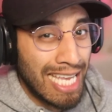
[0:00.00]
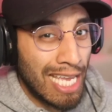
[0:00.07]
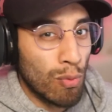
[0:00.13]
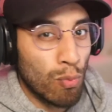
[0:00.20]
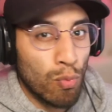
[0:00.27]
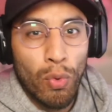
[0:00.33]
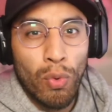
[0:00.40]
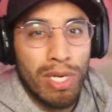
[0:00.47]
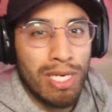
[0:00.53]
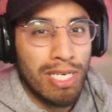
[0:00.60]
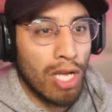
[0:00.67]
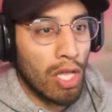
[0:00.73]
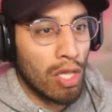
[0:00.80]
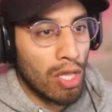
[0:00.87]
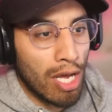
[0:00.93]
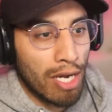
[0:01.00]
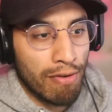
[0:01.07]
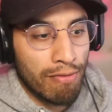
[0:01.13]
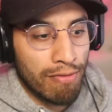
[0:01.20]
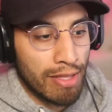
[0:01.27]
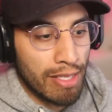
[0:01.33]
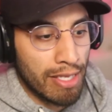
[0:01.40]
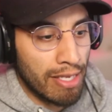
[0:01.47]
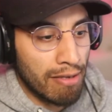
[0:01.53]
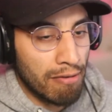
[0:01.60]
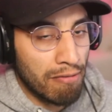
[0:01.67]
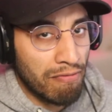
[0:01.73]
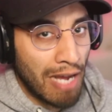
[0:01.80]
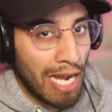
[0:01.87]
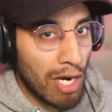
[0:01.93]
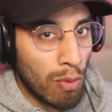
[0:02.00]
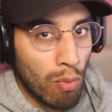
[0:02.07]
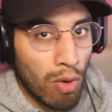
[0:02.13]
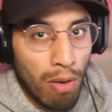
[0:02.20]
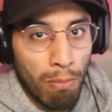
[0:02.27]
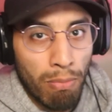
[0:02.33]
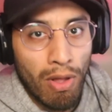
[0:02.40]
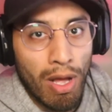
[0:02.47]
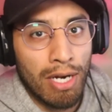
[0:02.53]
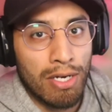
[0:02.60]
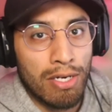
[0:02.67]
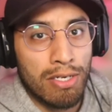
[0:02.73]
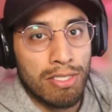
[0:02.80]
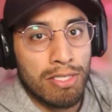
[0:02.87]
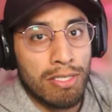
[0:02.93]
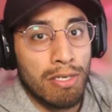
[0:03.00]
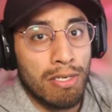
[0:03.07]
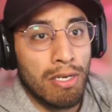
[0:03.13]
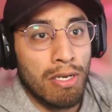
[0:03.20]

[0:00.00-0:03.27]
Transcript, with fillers: it ruined a lot of the firewall blockers